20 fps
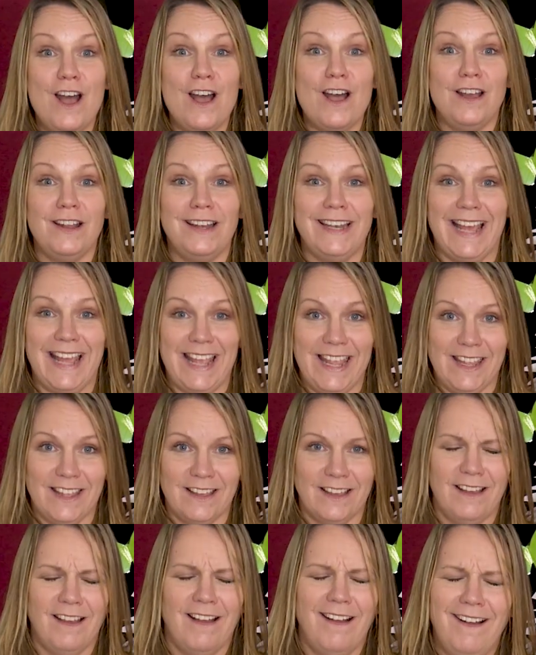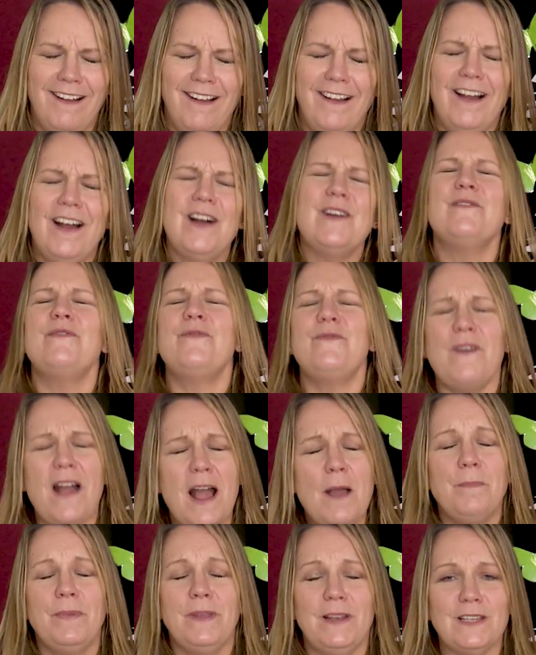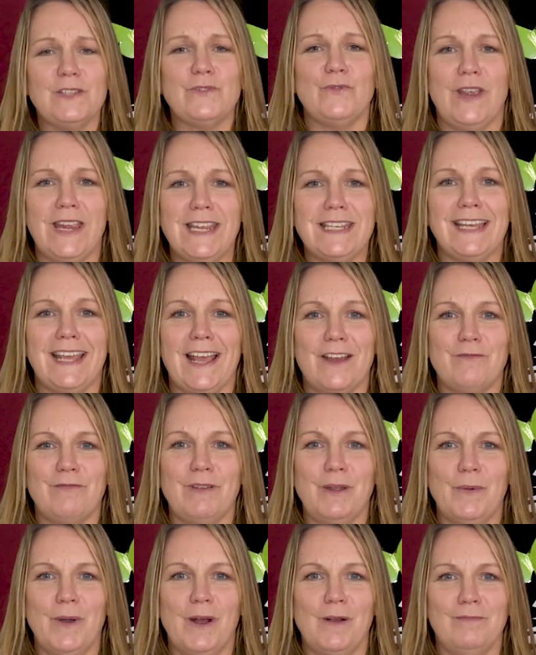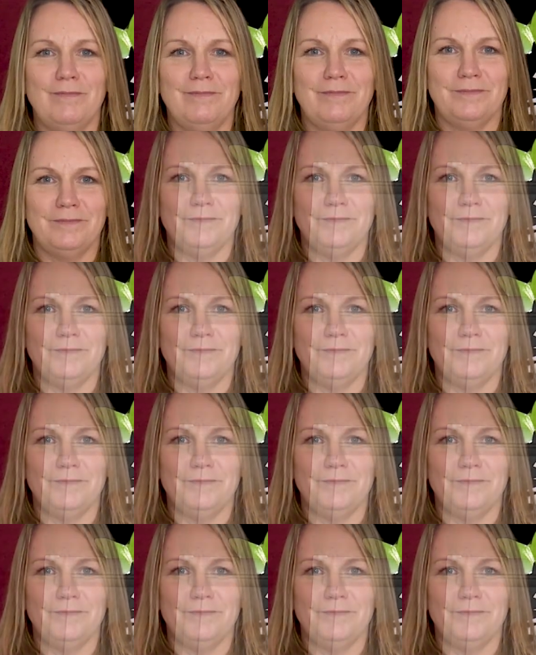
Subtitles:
Early. Fabulous reading, everyone.